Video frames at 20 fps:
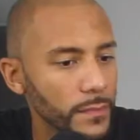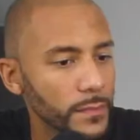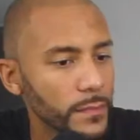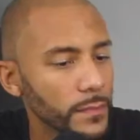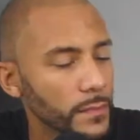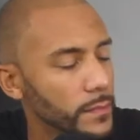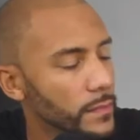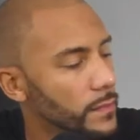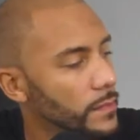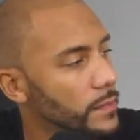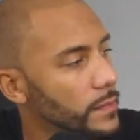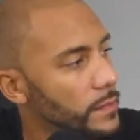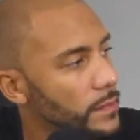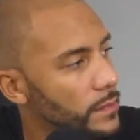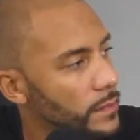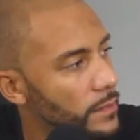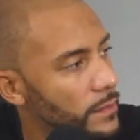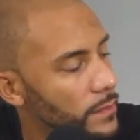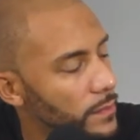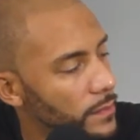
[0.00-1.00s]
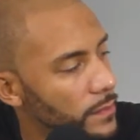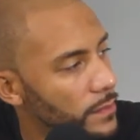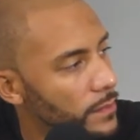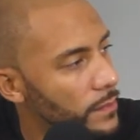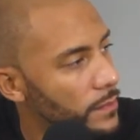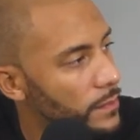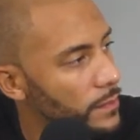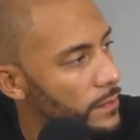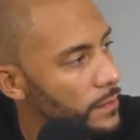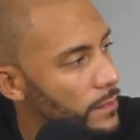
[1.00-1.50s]

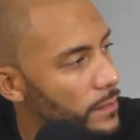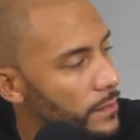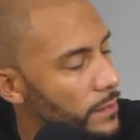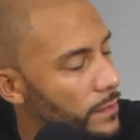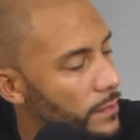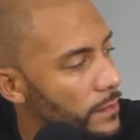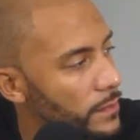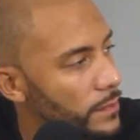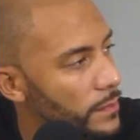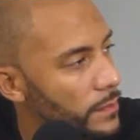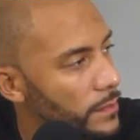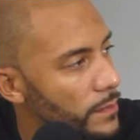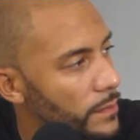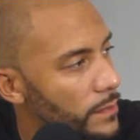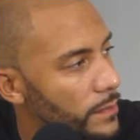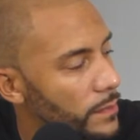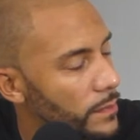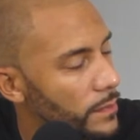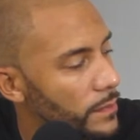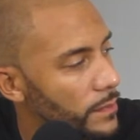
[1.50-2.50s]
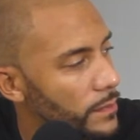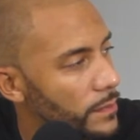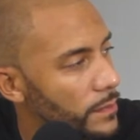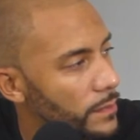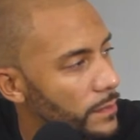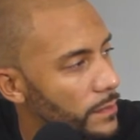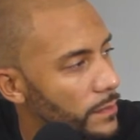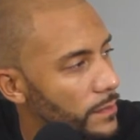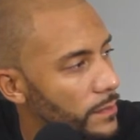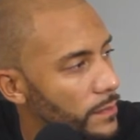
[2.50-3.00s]

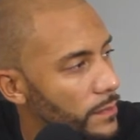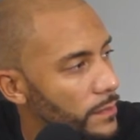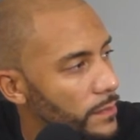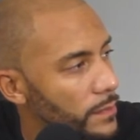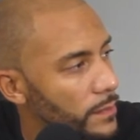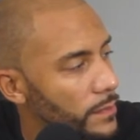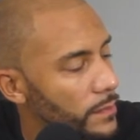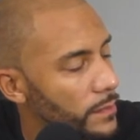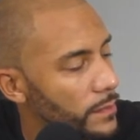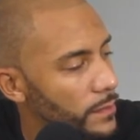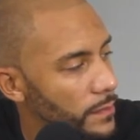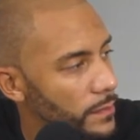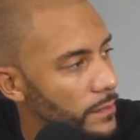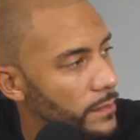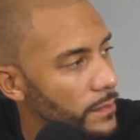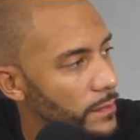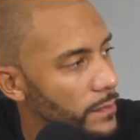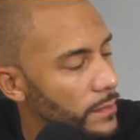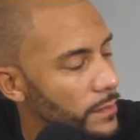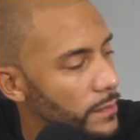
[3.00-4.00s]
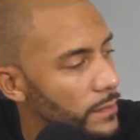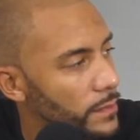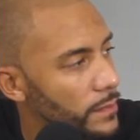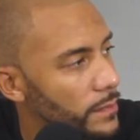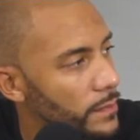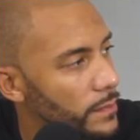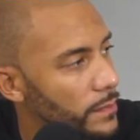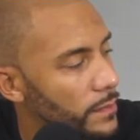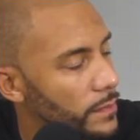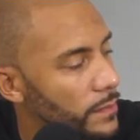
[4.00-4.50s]

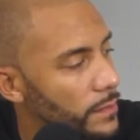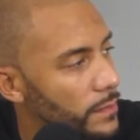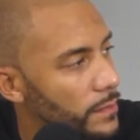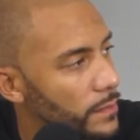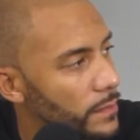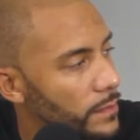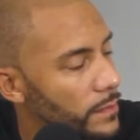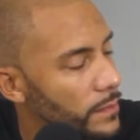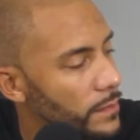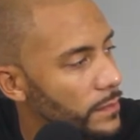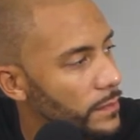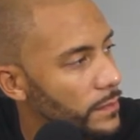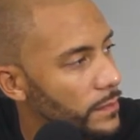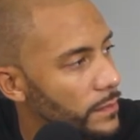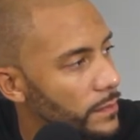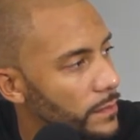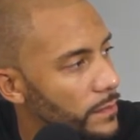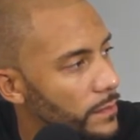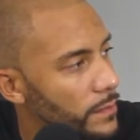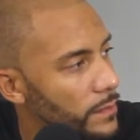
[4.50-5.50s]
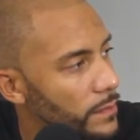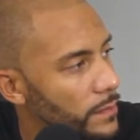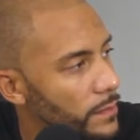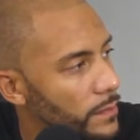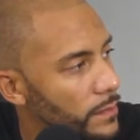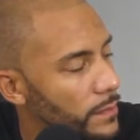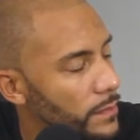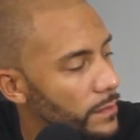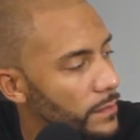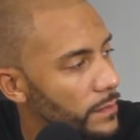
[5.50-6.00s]

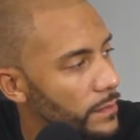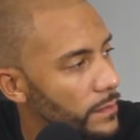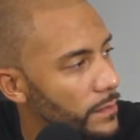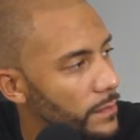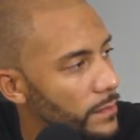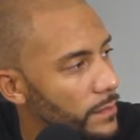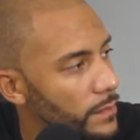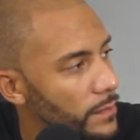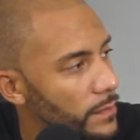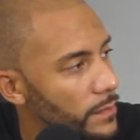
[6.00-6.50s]
The person shown says nothing.